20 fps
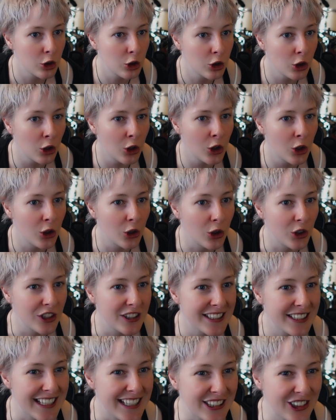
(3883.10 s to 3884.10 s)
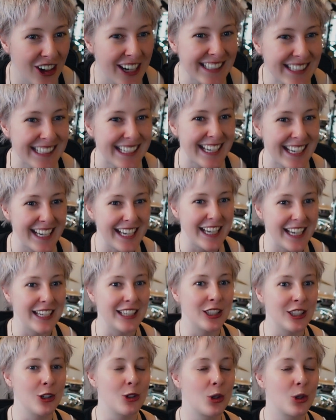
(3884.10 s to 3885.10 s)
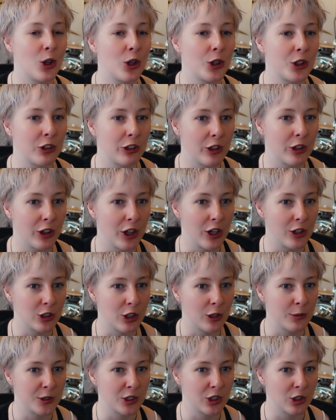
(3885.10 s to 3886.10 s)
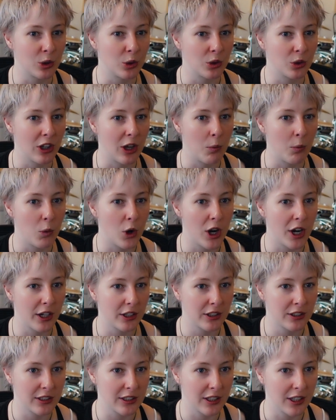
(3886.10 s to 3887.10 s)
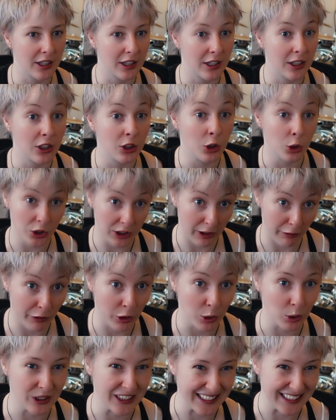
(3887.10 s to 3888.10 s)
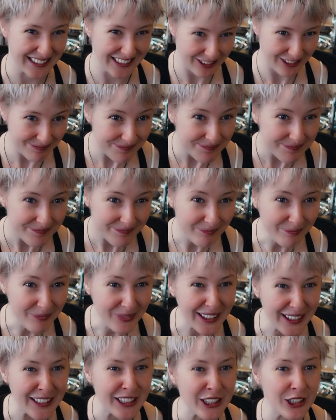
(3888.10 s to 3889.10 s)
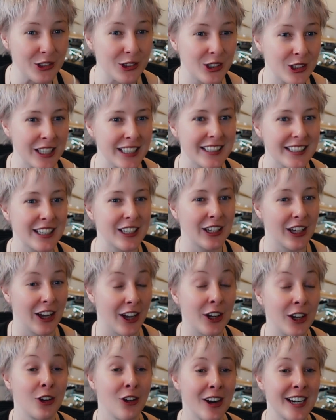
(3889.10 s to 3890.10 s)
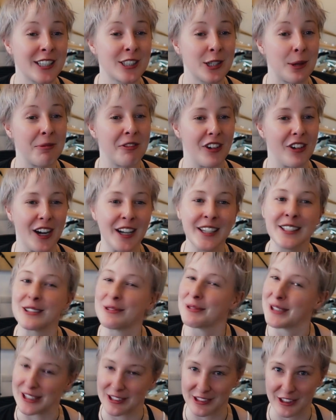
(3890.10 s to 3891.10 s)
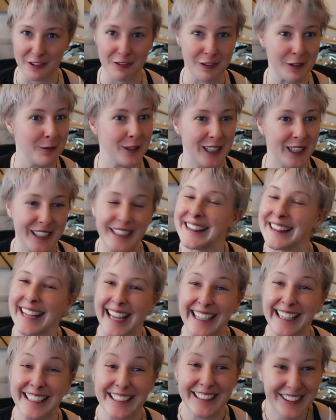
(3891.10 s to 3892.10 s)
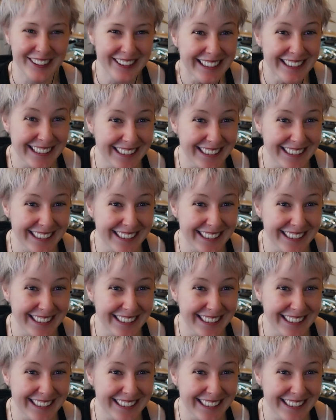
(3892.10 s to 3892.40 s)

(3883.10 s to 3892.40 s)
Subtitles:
Dawn says, great to hear you got through those obstacles and worked your difficulties. You did a great job for us with Sophie Mahan. Thank you.